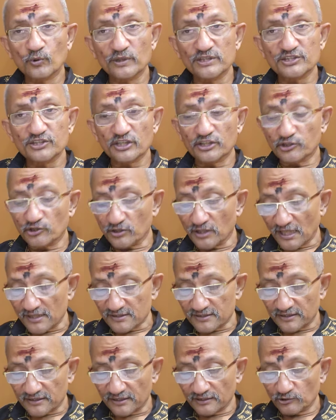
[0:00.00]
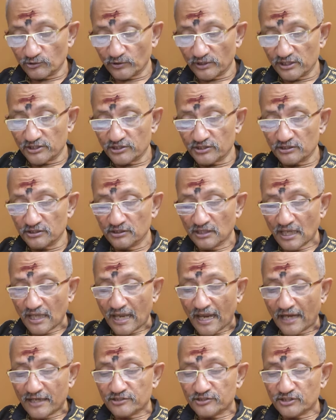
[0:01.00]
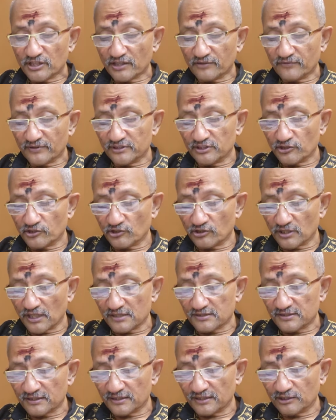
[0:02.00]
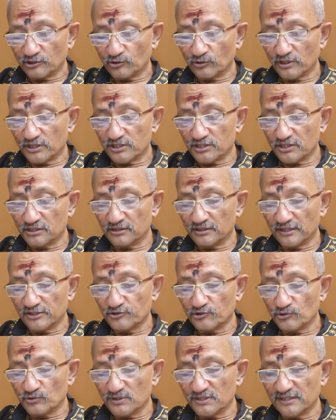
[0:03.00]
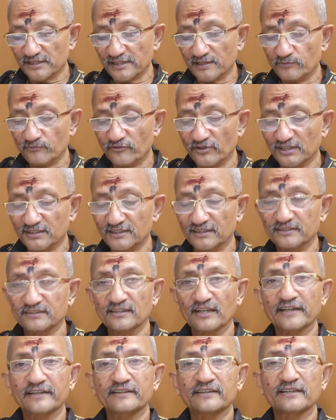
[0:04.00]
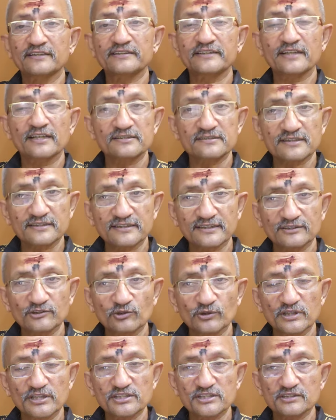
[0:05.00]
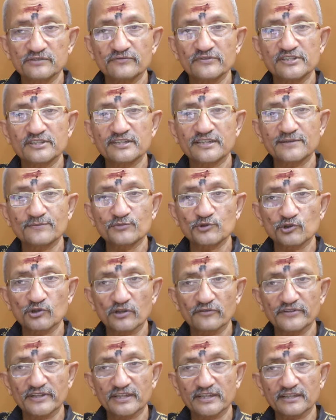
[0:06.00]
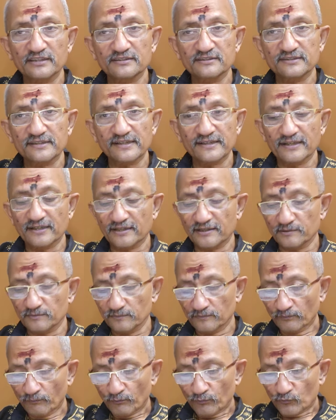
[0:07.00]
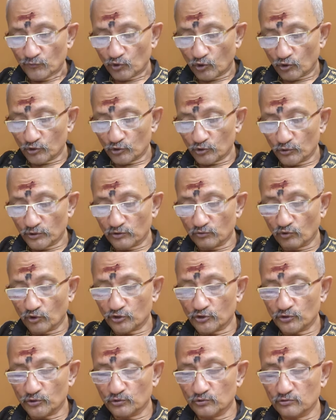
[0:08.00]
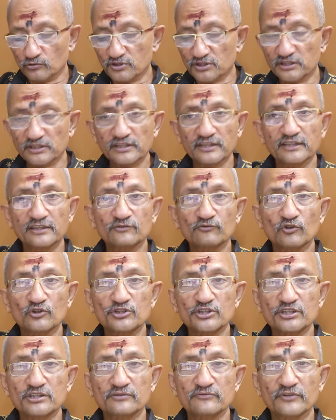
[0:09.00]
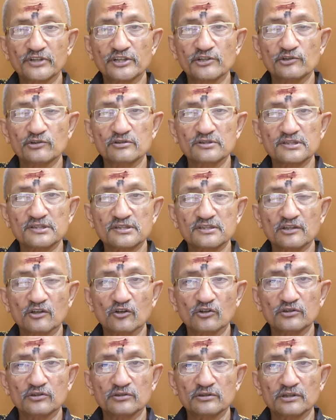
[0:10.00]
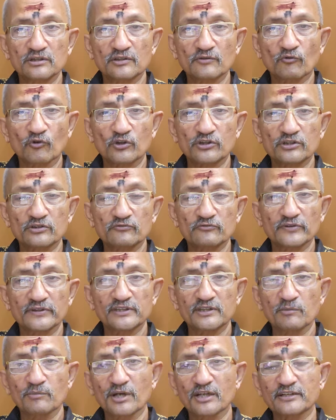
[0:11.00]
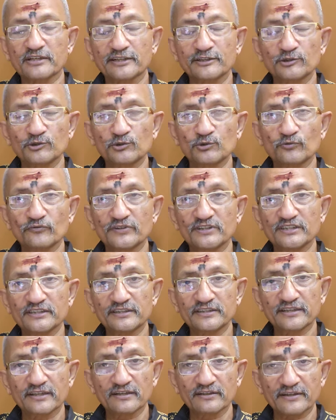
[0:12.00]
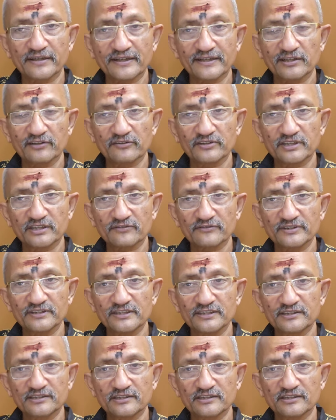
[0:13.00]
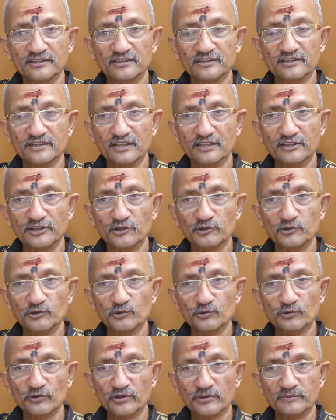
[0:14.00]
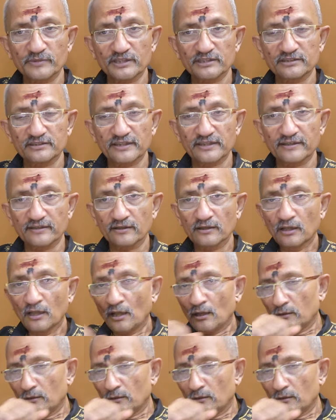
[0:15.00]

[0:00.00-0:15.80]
go and check your asset allocation and check whether your asset allocation lets you sleep well at night. Any asset allocation which keeps you awake at 3 a.m. not knowing what to do, sitting and watching videos on what will the market do, will it recover, will it continue to remain there,